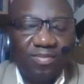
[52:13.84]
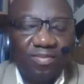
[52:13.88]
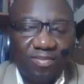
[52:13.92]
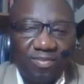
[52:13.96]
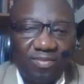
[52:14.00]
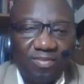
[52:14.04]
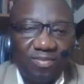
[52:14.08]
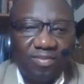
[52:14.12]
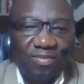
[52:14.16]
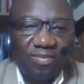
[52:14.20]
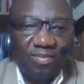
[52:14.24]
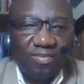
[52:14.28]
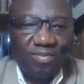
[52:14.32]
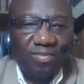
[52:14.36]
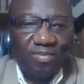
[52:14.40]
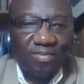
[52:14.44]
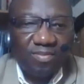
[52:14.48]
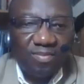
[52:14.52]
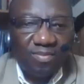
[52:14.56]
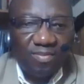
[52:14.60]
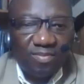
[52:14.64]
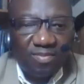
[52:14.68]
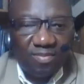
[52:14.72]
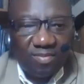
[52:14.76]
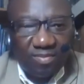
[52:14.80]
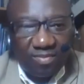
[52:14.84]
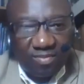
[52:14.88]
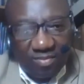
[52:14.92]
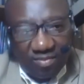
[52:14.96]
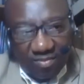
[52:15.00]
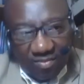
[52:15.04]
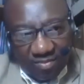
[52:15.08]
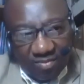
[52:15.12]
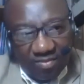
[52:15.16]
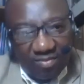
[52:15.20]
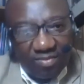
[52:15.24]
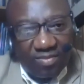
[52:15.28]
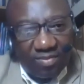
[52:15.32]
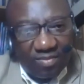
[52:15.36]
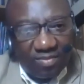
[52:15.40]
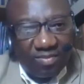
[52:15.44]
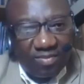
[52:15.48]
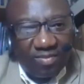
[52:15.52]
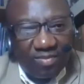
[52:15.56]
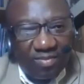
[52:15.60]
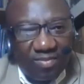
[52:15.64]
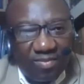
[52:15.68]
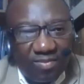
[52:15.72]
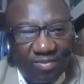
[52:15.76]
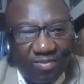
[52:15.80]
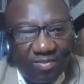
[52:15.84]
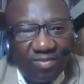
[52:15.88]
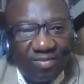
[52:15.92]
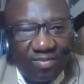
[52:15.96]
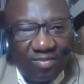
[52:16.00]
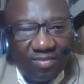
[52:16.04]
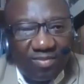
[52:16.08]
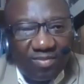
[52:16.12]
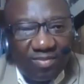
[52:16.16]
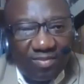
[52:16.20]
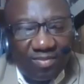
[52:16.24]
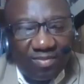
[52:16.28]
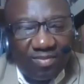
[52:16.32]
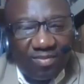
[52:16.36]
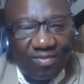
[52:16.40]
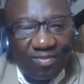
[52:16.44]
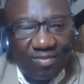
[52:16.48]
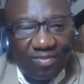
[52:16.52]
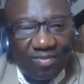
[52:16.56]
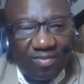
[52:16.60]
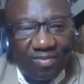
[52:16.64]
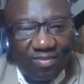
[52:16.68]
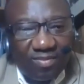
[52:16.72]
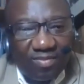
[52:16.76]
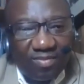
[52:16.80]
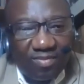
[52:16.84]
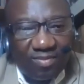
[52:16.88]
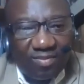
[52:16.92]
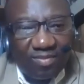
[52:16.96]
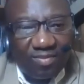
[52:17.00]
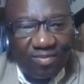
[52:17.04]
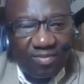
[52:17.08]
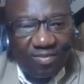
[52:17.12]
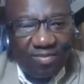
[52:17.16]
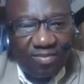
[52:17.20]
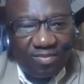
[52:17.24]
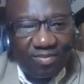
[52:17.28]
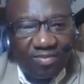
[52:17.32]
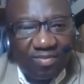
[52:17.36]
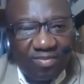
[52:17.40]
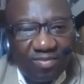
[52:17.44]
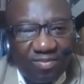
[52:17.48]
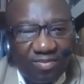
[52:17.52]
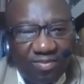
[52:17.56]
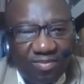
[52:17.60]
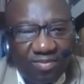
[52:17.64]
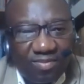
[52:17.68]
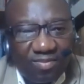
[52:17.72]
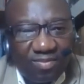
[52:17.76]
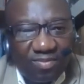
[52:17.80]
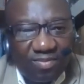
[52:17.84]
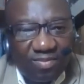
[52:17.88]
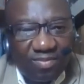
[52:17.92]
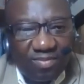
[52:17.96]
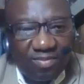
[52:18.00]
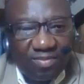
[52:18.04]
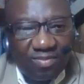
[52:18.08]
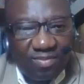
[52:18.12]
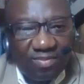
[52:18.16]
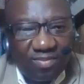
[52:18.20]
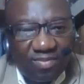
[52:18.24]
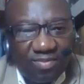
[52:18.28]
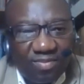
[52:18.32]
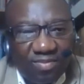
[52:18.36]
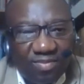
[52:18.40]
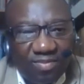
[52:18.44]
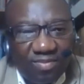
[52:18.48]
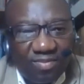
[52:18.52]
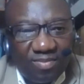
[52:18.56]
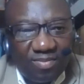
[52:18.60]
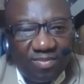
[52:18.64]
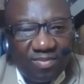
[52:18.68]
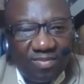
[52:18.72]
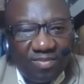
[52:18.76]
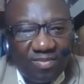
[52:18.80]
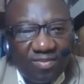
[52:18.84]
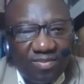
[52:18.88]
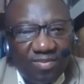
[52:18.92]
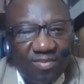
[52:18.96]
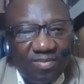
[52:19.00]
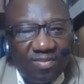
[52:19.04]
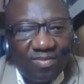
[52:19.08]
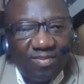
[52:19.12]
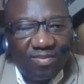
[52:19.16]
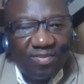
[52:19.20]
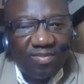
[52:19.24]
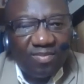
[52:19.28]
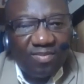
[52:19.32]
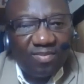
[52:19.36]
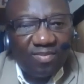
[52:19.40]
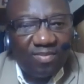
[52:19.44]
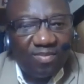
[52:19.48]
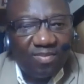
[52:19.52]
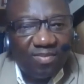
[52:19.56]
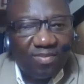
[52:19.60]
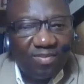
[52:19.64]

The person shown says nothing.